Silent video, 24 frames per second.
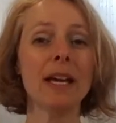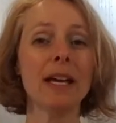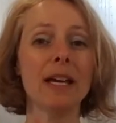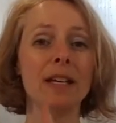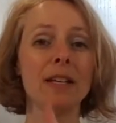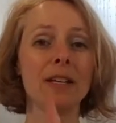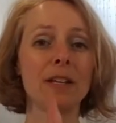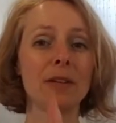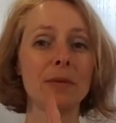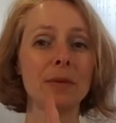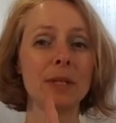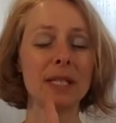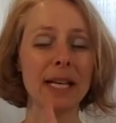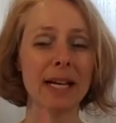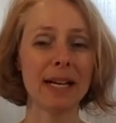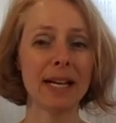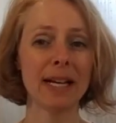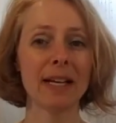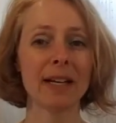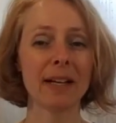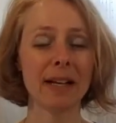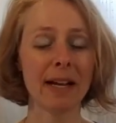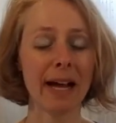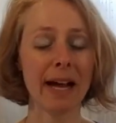you
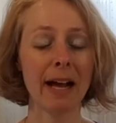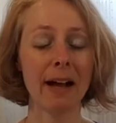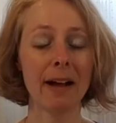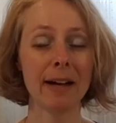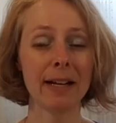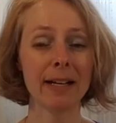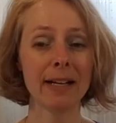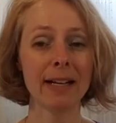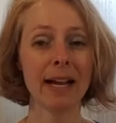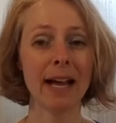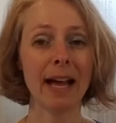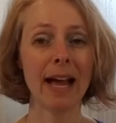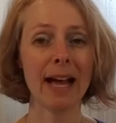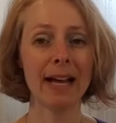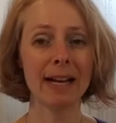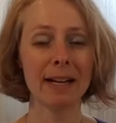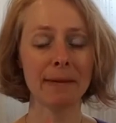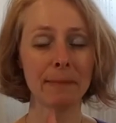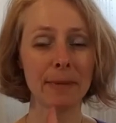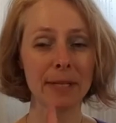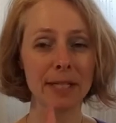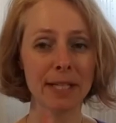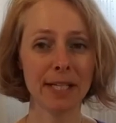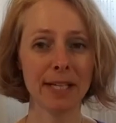setting it on at a
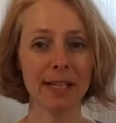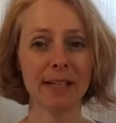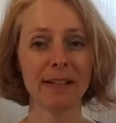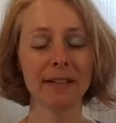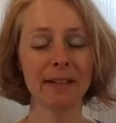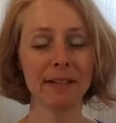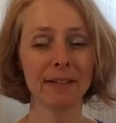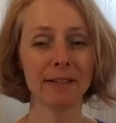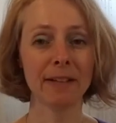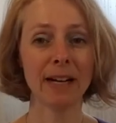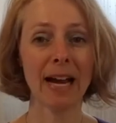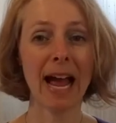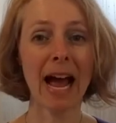particular